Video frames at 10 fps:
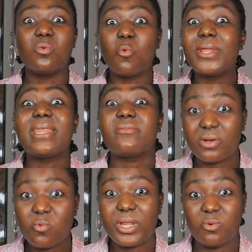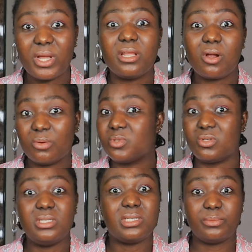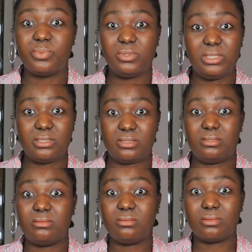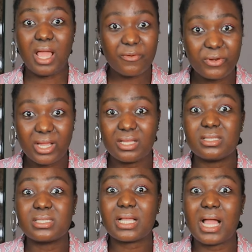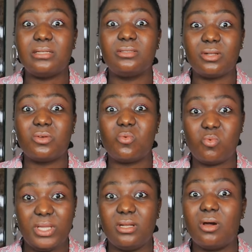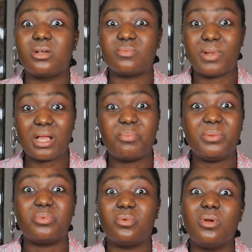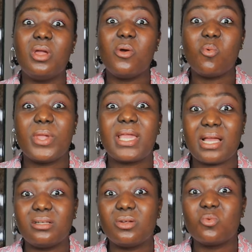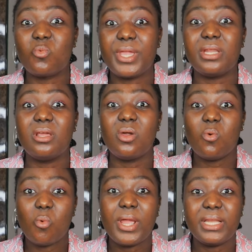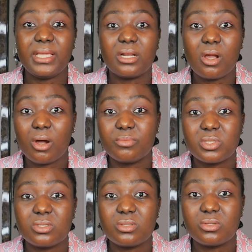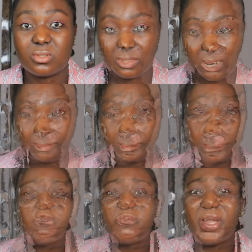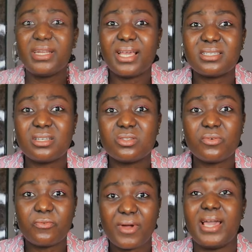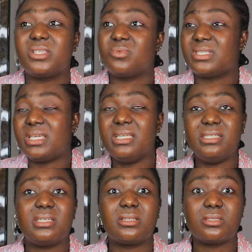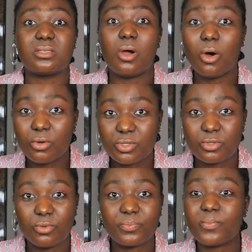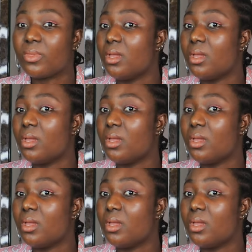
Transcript: we never win when it comes to Indian police. Africans cannot win. Us black people, we cannot win when it comes to them. Avoid getting into fights with Indians also.